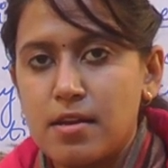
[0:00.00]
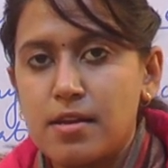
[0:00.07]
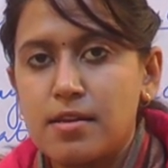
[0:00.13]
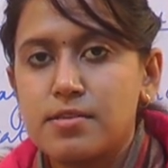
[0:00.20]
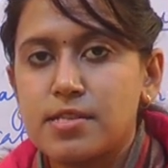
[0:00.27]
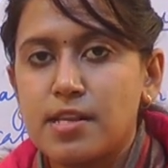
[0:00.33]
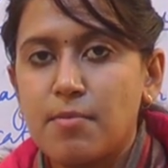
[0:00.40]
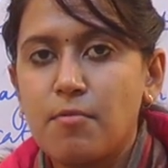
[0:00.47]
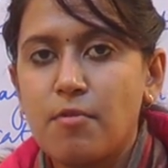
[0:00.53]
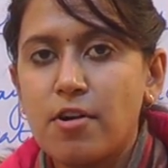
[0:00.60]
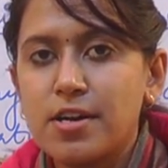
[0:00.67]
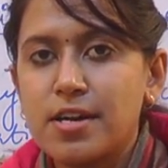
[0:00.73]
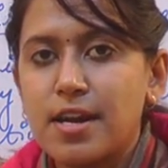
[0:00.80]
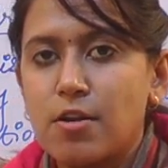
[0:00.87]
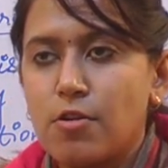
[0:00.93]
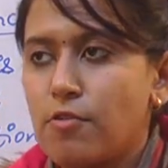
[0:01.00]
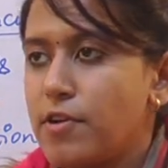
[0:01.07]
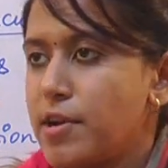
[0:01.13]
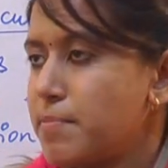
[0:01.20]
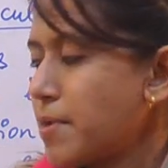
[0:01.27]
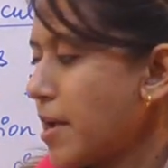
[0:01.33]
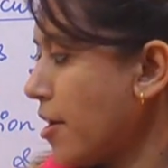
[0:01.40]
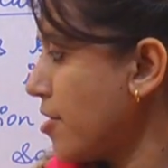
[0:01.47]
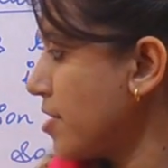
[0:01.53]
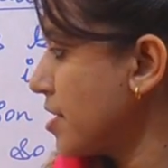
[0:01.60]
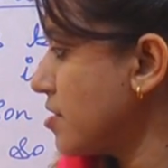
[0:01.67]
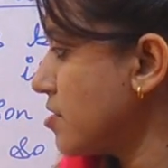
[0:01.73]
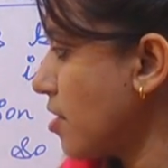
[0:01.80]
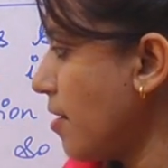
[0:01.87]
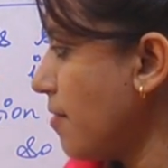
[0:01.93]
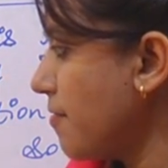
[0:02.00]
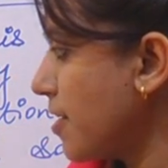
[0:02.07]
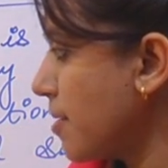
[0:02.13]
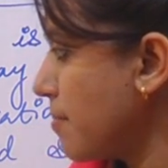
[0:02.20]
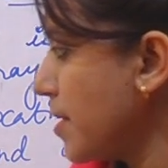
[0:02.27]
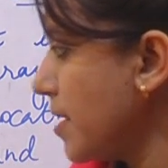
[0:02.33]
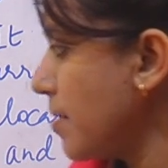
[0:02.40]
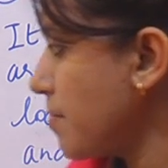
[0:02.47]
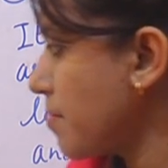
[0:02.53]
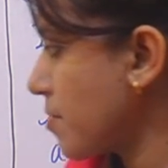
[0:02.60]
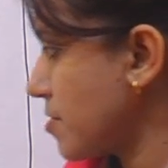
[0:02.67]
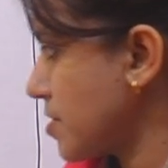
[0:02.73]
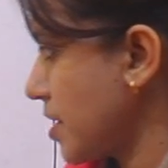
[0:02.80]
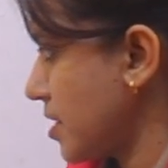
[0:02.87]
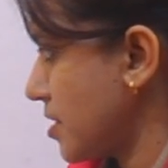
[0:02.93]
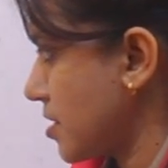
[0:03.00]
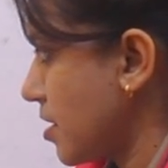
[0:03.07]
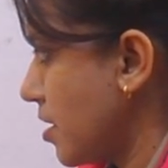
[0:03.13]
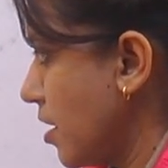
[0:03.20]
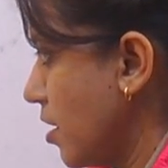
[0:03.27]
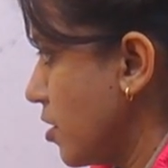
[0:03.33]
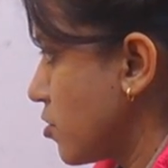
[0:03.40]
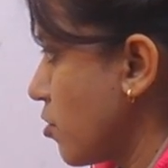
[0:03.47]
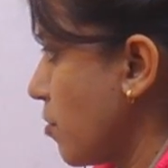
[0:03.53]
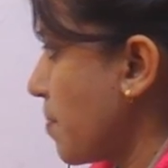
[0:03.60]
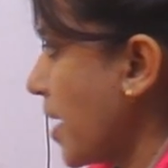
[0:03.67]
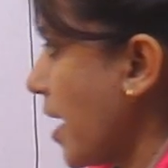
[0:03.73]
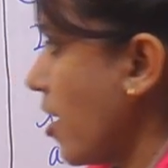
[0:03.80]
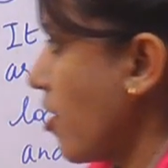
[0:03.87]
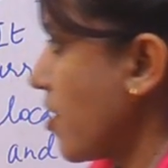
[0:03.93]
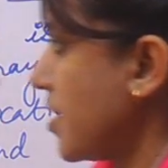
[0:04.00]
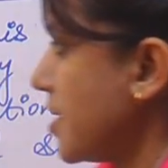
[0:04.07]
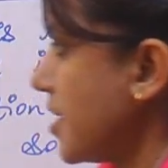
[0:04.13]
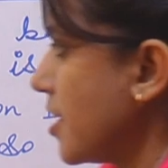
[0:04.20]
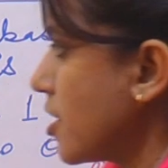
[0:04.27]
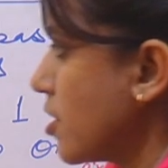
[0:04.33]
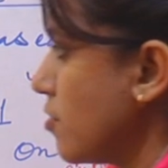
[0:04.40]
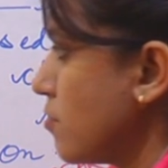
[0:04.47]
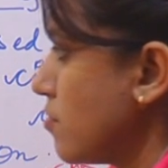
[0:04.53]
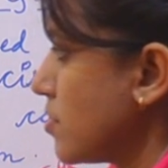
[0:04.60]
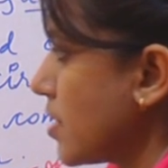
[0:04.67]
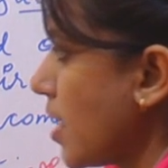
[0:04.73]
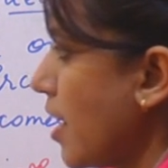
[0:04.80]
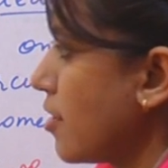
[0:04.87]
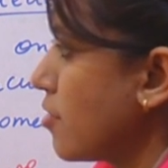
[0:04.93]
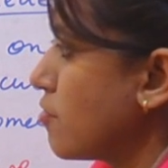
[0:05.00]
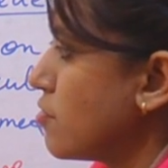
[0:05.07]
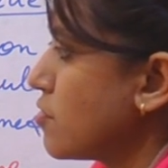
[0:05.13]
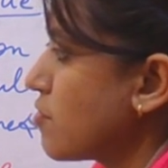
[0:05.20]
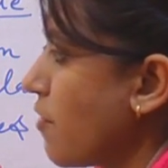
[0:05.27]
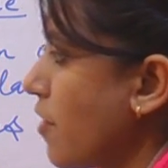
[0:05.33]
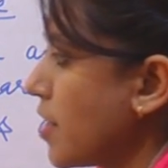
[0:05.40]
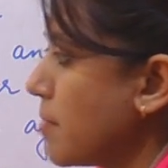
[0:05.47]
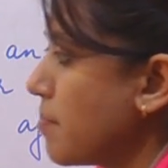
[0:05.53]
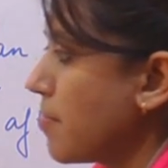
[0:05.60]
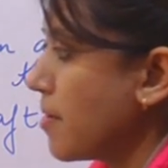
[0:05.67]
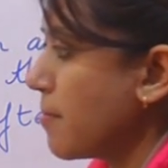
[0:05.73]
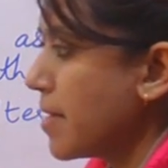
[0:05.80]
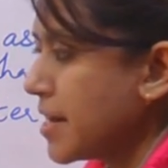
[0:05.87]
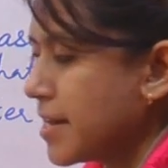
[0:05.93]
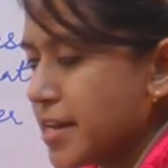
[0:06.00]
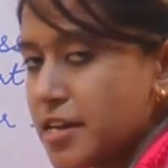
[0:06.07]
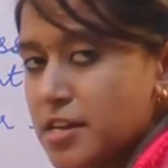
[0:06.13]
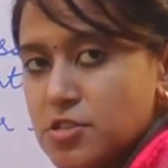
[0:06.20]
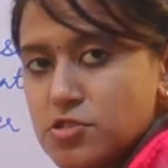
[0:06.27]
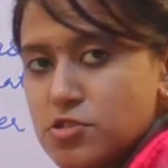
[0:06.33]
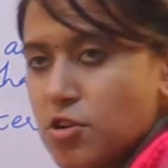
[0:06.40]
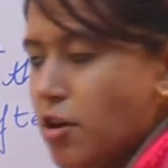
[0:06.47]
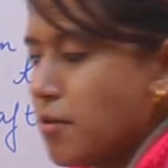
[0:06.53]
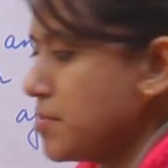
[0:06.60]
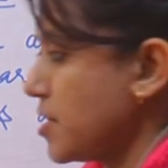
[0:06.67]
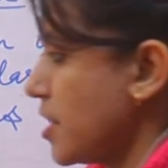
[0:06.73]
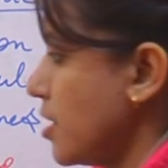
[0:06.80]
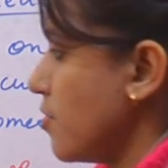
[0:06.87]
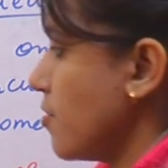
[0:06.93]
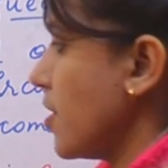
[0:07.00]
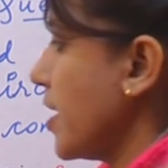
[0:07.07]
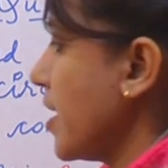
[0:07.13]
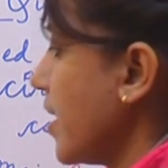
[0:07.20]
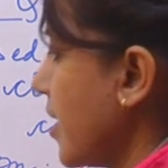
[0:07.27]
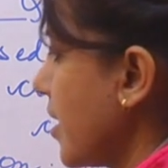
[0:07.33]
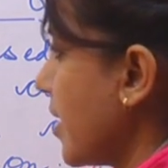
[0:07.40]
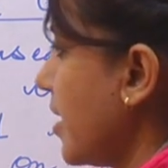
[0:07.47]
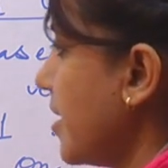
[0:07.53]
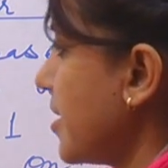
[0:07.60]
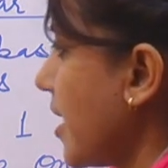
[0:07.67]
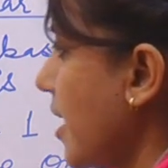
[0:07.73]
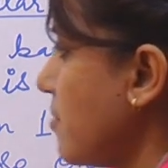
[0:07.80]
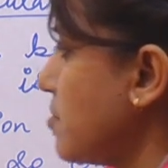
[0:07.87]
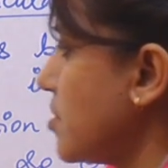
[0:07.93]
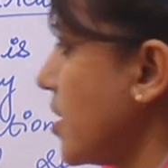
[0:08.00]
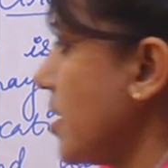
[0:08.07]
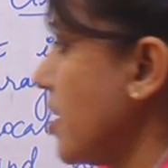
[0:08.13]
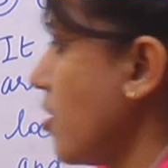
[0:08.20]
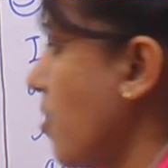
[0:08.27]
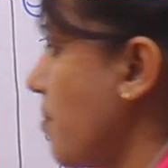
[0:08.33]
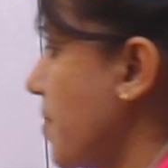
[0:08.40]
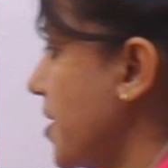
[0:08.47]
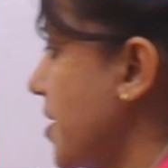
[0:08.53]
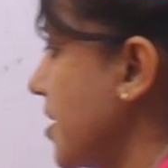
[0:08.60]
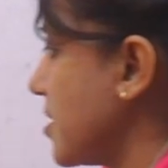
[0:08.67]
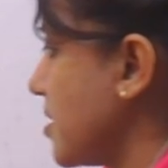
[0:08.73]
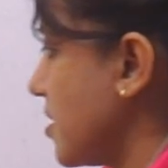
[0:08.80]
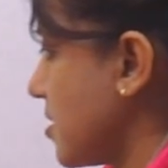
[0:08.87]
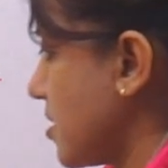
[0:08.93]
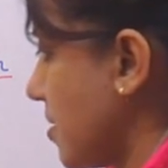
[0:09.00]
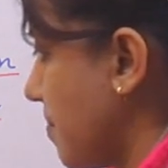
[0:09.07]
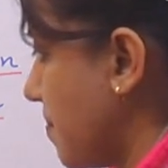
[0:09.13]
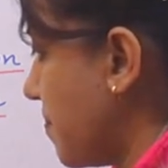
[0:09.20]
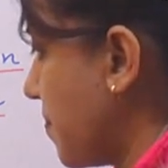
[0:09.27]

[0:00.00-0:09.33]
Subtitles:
somewhat lower priority job will be processed. So priority queues are used for implementing job scheduling in a time sharing operating system,